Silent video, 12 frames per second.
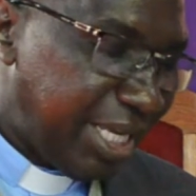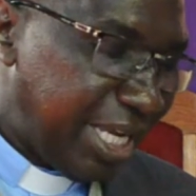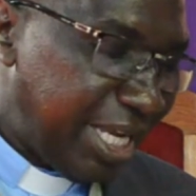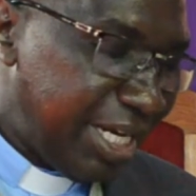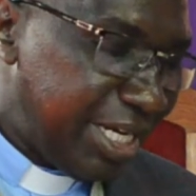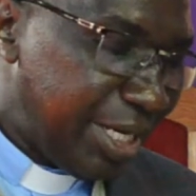
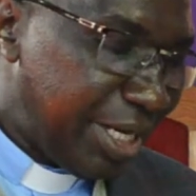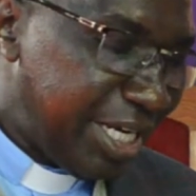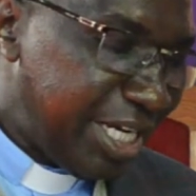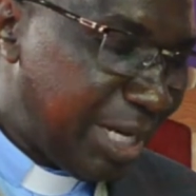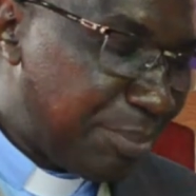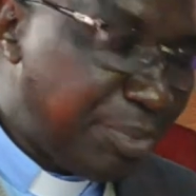and
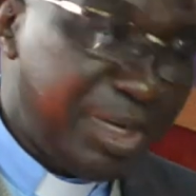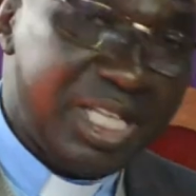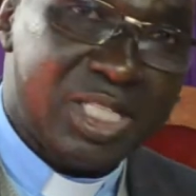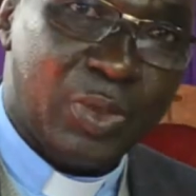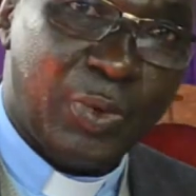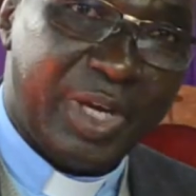in a
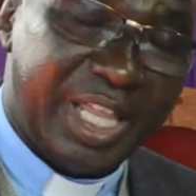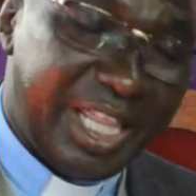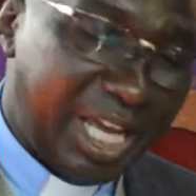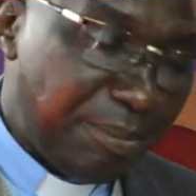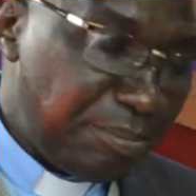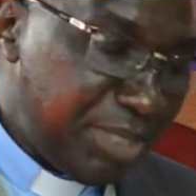place where they
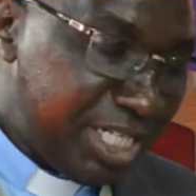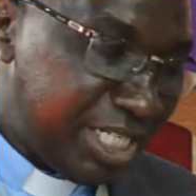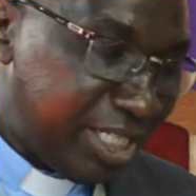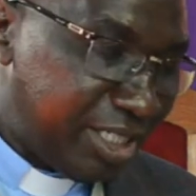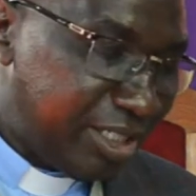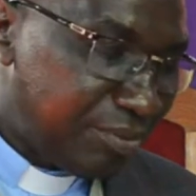are
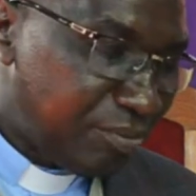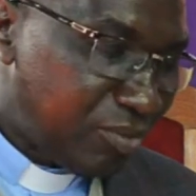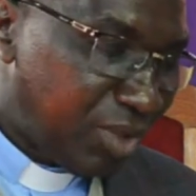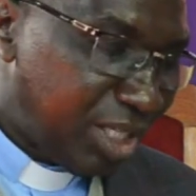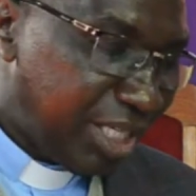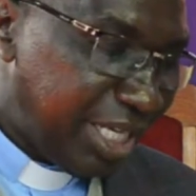meeting,
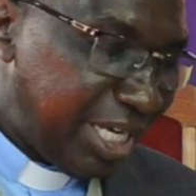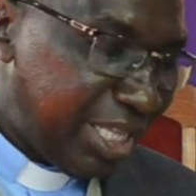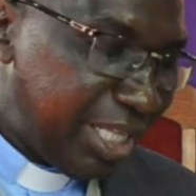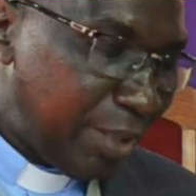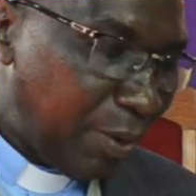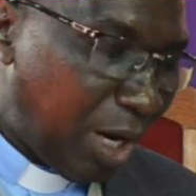and
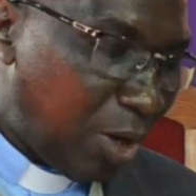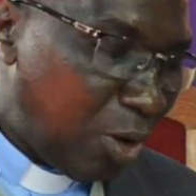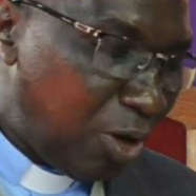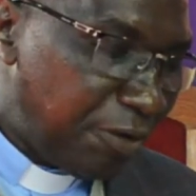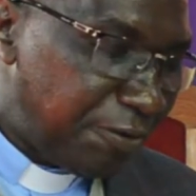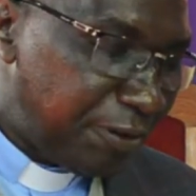they were
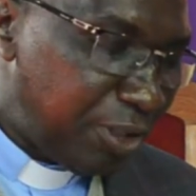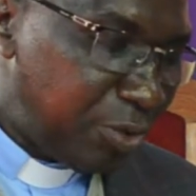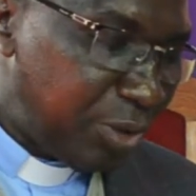all filled